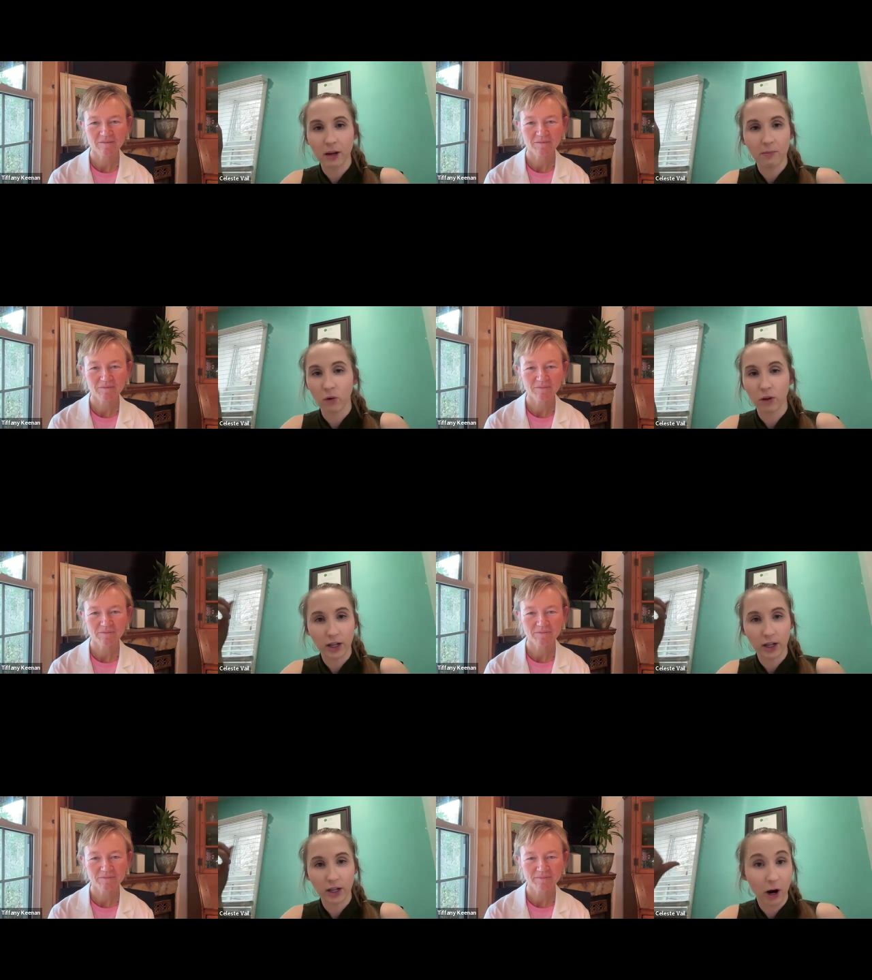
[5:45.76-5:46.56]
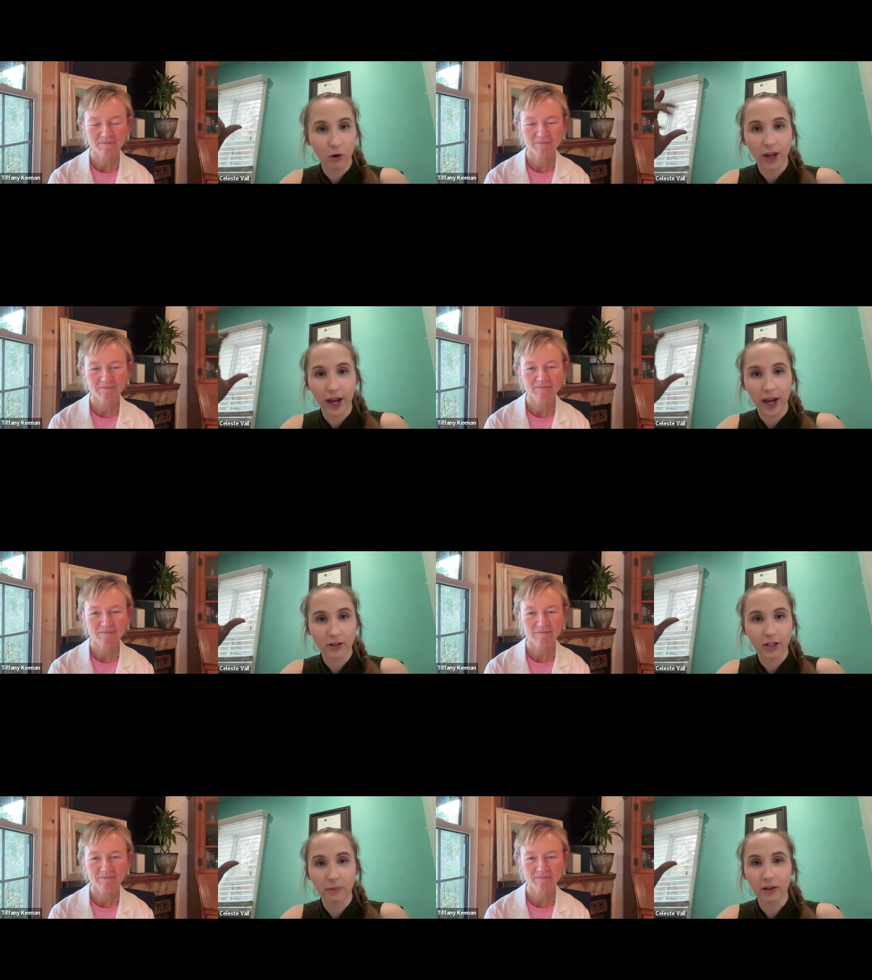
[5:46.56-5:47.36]
Speaker 1: the night before, like hard boiled
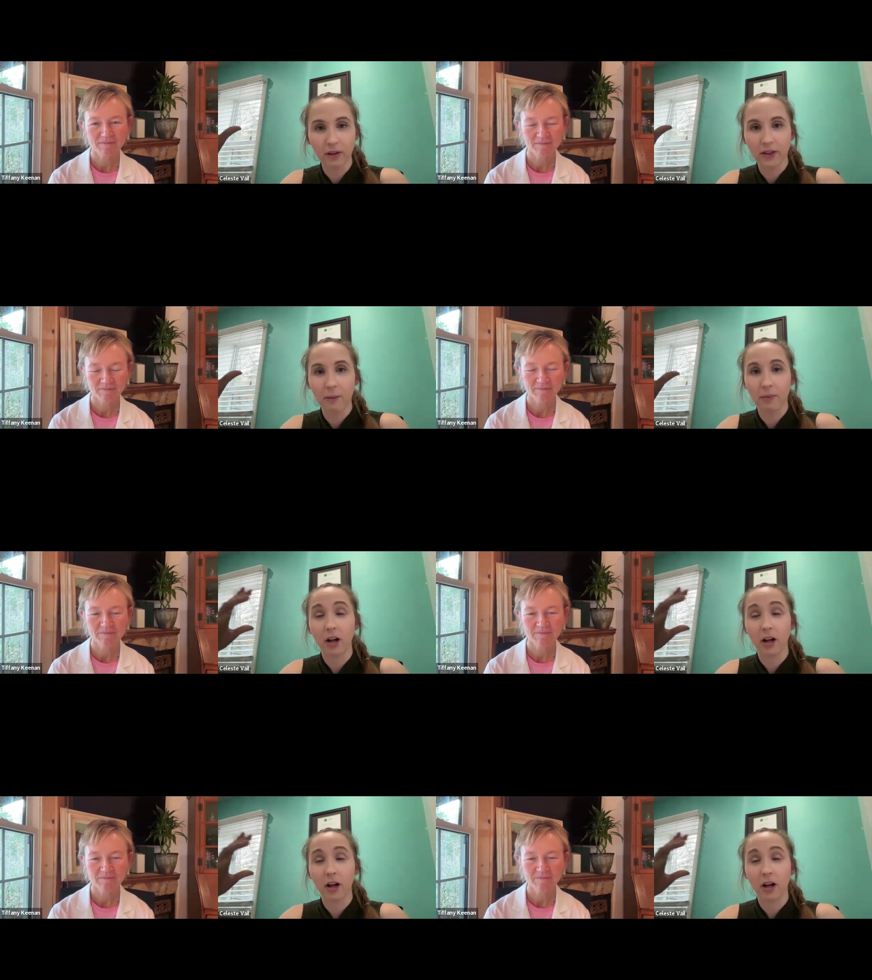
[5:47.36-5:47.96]
eggs or something like that.